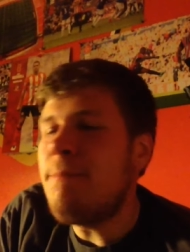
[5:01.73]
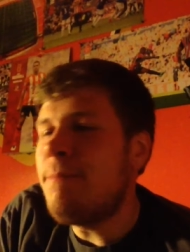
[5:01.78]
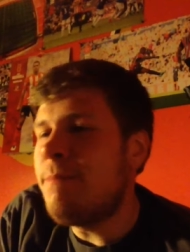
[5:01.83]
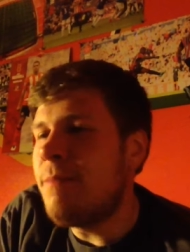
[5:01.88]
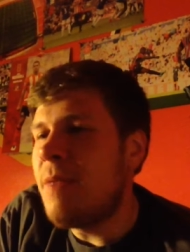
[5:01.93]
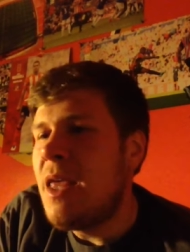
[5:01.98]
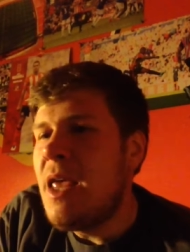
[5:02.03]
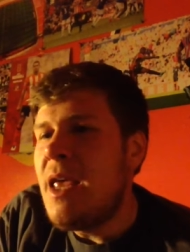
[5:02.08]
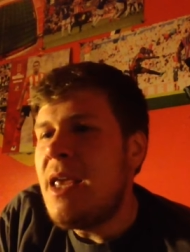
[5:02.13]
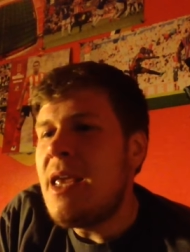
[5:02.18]

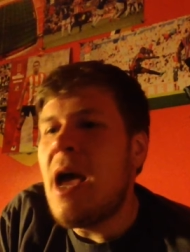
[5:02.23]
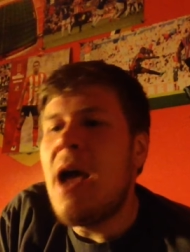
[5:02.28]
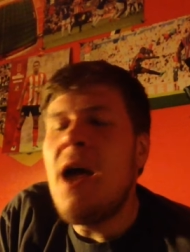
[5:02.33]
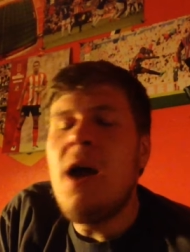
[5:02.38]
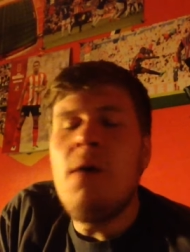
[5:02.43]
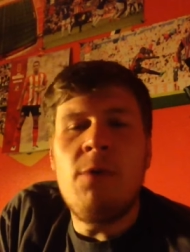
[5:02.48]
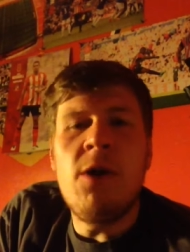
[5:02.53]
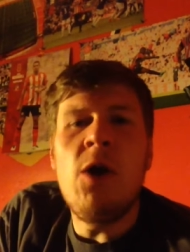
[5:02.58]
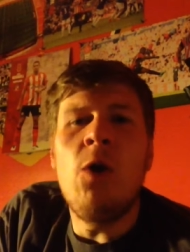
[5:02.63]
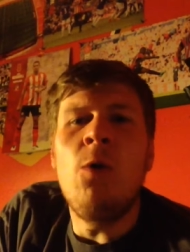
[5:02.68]
And yeah,
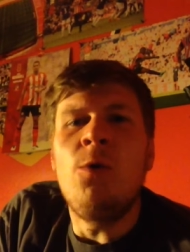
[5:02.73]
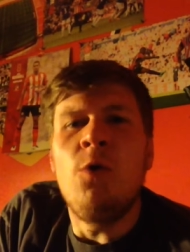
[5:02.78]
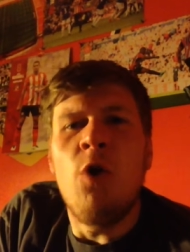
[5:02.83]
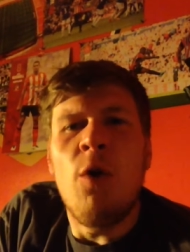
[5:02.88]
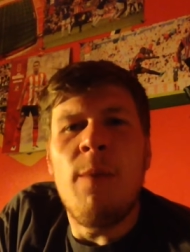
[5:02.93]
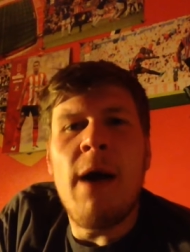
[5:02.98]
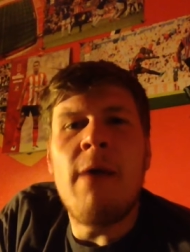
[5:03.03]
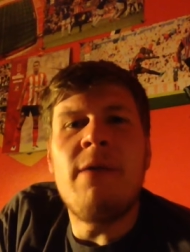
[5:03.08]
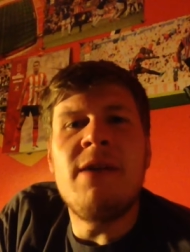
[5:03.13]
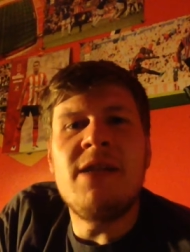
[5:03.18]
we all know
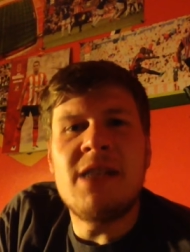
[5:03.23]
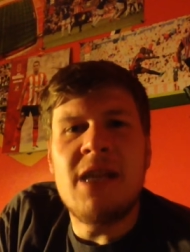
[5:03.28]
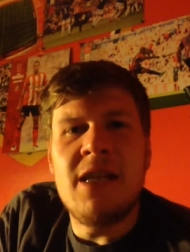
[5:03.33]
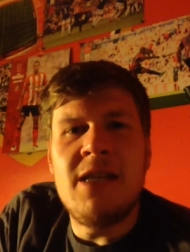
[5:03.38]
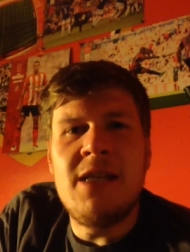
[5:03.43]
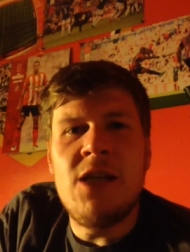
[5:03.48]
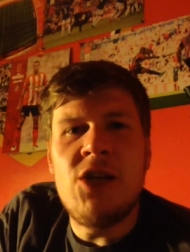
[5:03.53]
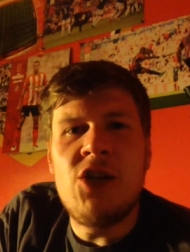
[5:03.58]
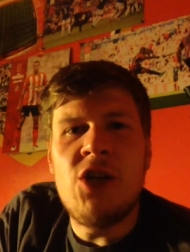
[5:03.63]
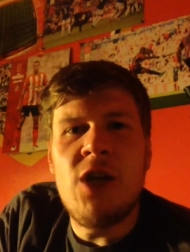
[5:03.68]
about his
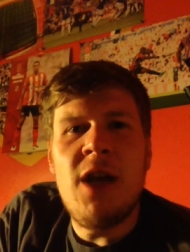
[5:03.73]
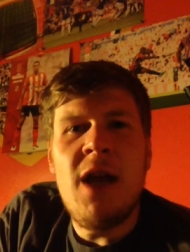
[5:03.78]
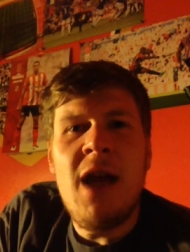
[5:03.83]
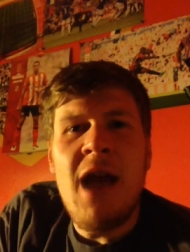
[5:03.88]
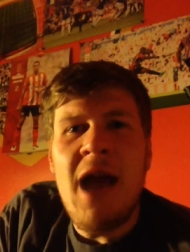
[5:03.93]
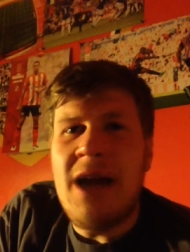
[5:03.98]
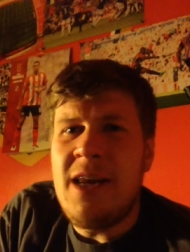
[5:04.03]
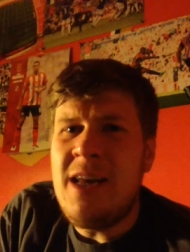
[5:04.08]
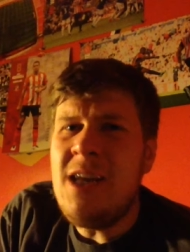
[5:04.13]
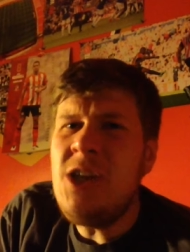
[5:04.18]
condition,
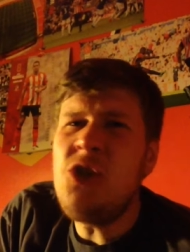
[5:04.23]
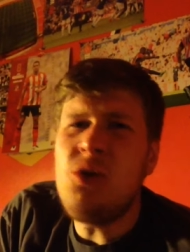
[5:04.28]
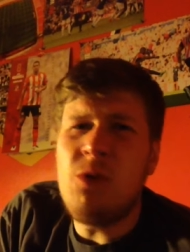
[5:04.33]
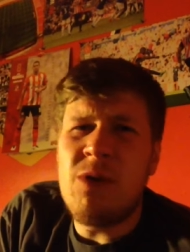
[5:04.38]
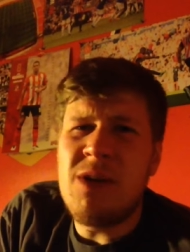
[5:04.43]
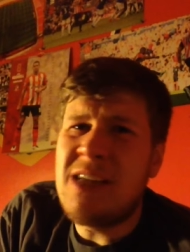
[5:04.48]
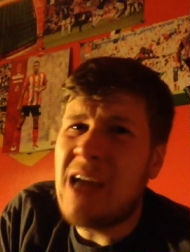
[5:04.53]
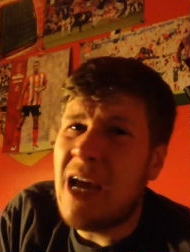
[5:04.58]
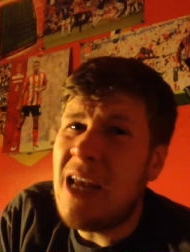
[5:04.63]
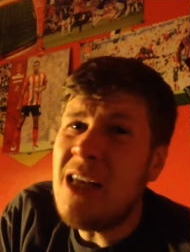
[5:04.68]
and he's
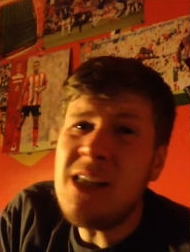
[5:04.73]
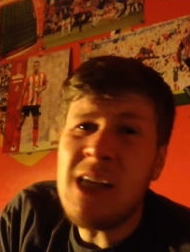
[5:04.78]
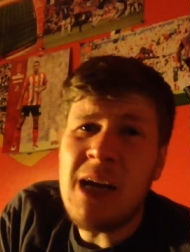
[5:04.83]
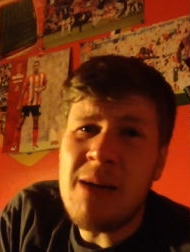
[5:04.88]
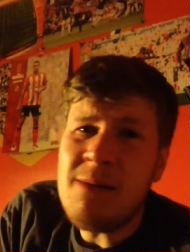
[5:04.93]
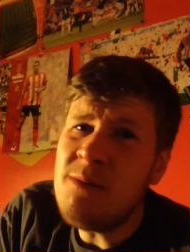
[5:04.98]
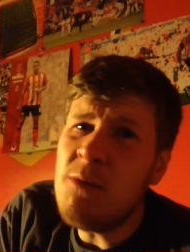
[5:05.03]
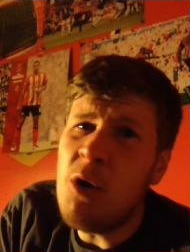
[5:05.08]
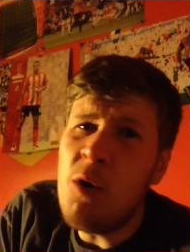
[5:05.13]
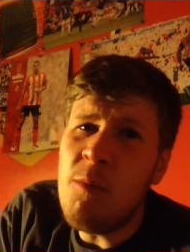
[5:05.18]
showing 10
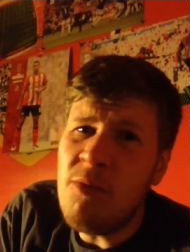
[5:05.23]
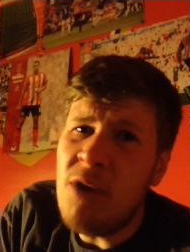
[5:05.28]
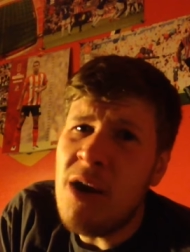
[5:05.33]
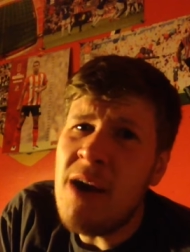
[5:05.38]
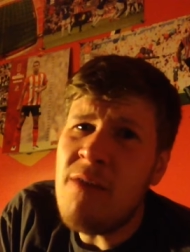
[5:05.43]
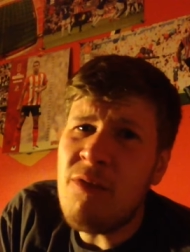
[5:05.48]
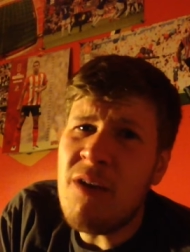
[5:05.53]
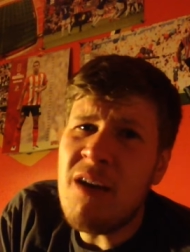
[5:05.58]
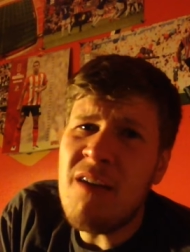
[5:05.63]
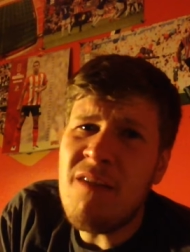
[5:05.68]
times more
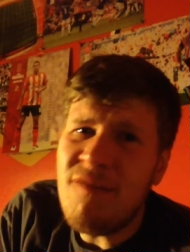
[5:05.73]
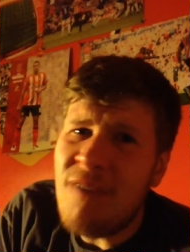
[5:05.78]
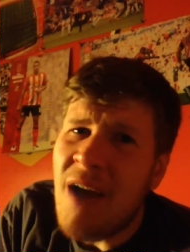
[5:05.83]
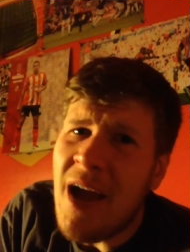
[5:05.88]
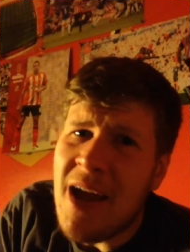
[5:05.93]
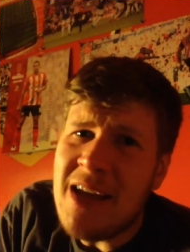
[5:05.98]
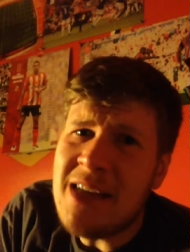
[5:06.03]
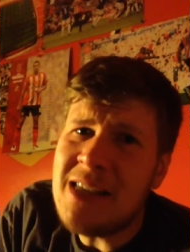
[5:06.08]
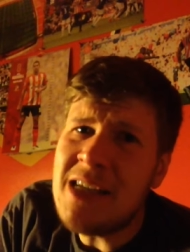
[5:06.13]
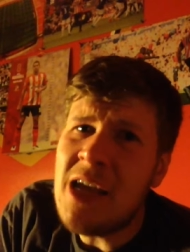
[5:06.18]
bravery and
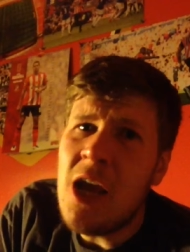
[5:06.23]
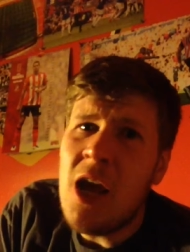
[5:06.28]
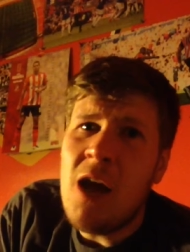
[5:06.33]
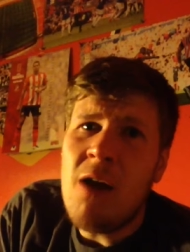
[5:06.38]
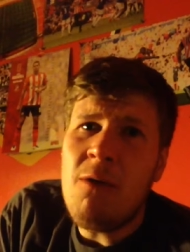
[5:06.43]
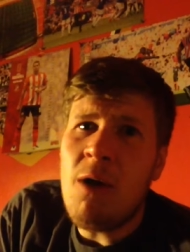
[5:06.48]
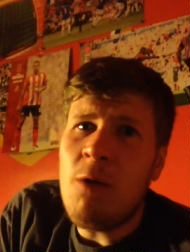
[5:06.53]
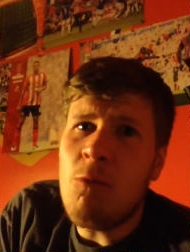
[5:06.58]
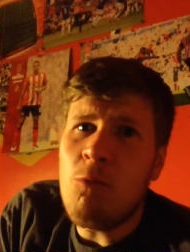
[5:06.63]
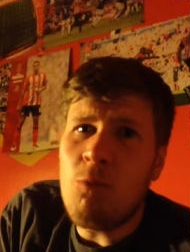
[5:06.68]
fight,
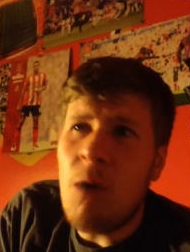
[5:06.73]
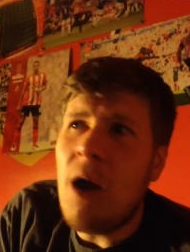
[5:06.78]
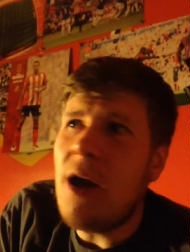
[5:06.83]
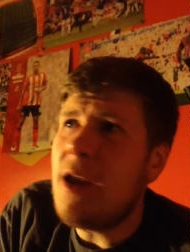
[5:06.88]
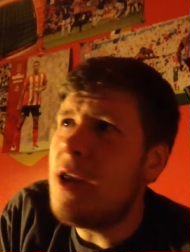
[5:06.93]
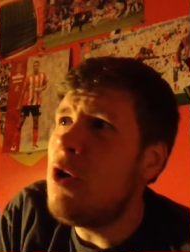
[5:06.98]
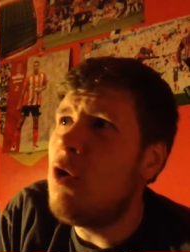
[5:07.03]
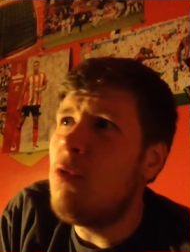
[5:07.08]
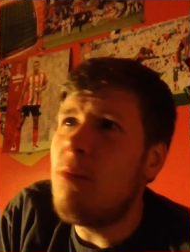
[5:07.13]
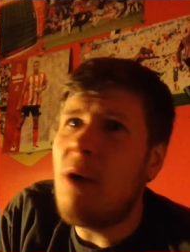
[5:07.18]

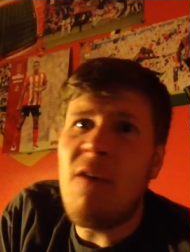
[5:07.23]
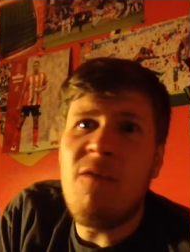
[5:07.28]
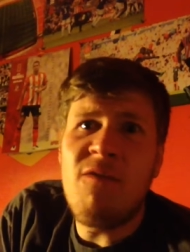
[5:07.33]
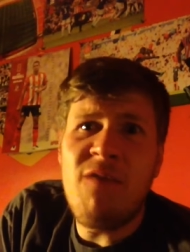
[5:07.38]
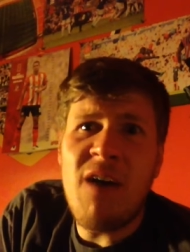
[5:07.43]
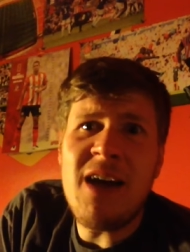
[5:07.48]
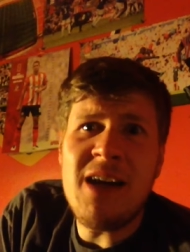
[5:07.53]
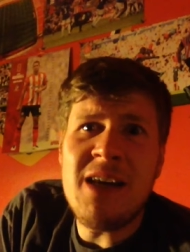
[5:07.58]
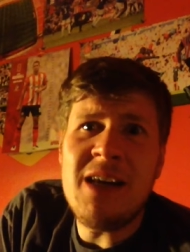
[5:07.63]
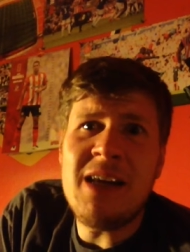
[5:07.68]
while
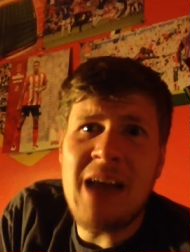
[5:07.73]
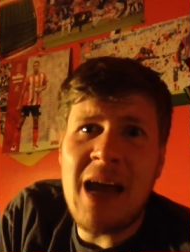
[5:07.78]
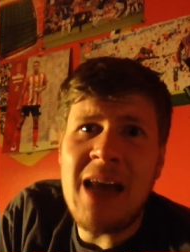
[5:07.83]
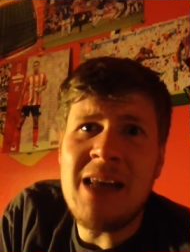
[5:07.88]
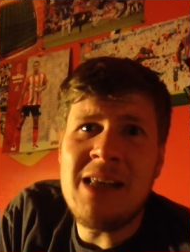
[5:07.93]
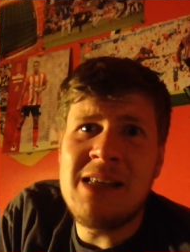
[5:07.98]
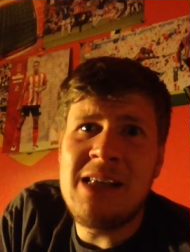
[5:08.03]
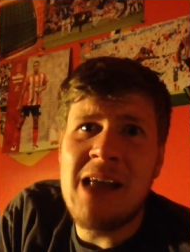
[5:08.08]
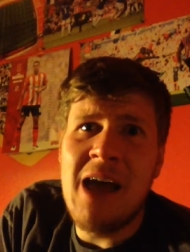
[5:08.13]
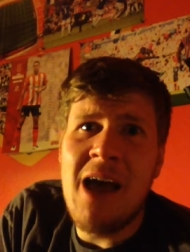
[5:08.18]
fighting
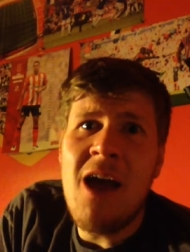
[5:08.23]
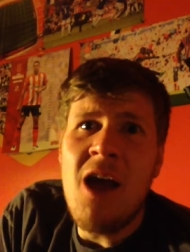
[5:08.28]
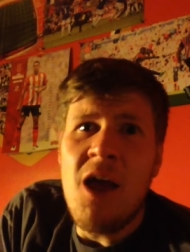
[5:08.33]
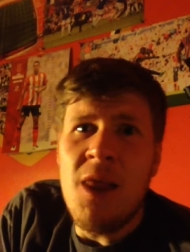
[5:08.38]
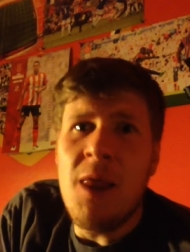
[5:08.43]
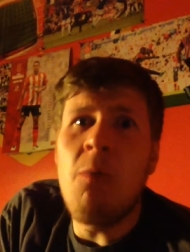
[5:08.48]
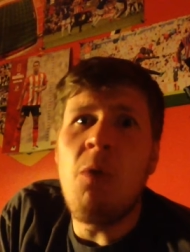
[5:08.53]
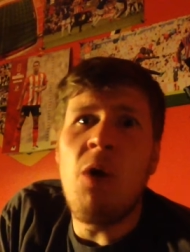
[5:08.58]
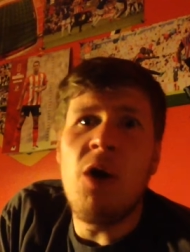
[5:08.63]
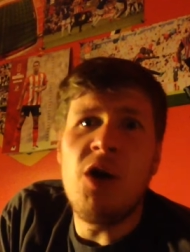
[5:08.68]
cancer
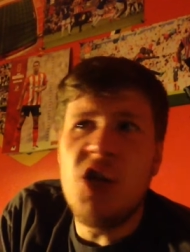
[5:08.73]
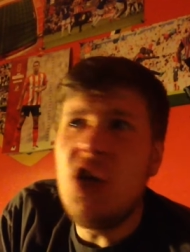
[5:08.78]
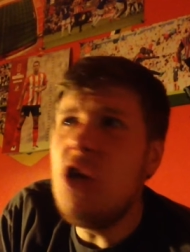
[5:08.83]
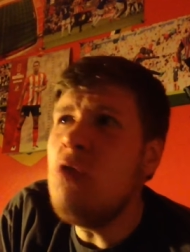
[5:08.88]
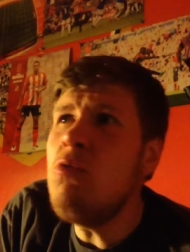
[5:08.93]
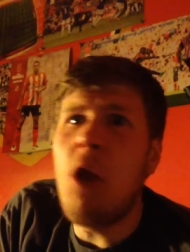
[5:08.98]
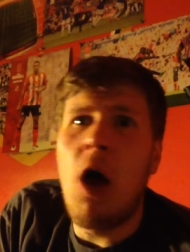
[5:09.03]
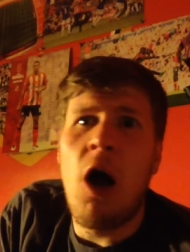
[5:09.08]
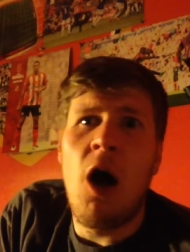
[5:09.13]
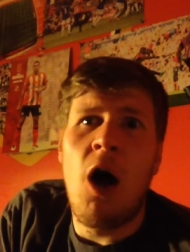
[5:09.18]
than what
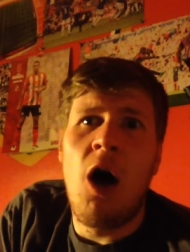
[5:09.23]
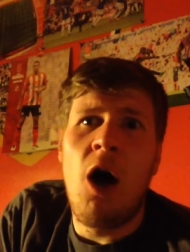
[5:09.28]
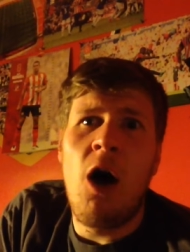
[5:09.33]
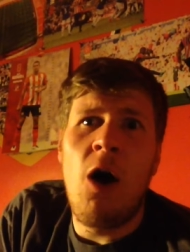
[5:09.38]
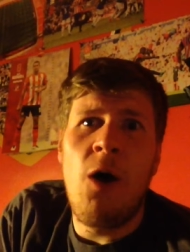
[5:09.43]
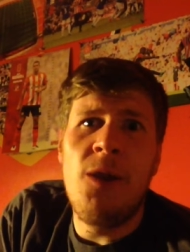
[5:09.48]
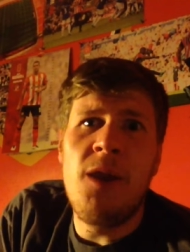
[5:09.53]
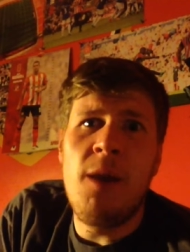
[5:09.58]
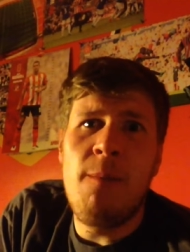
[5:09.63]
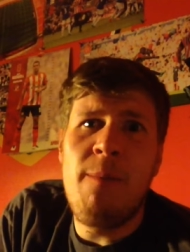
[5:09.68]
you lot are
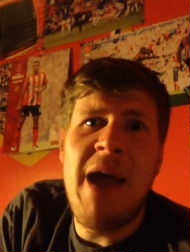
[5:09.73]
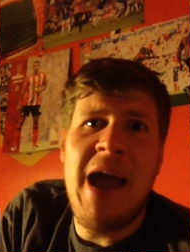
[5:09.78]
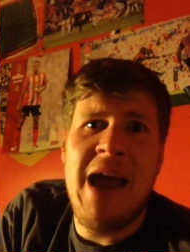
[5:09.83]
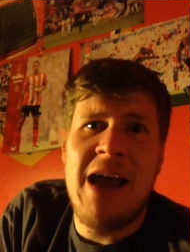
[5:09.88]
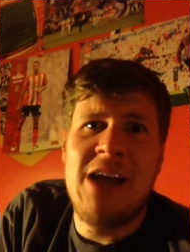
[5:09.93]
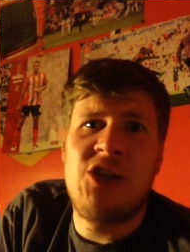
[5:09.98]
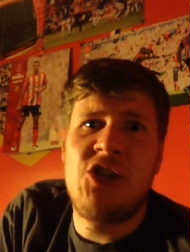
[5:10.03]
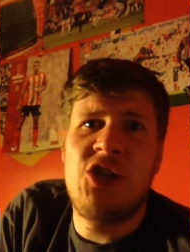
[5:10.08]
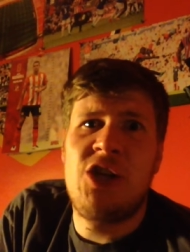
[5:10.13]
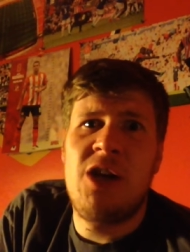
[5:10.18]
on the
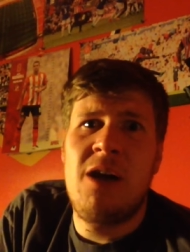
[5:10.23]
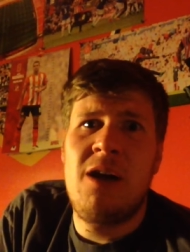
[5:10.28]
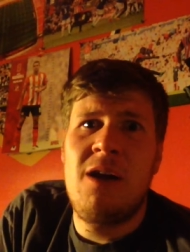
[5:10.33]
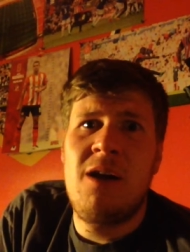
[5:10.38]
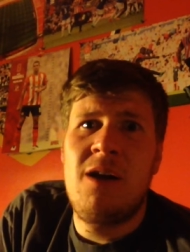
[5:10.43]
pitch.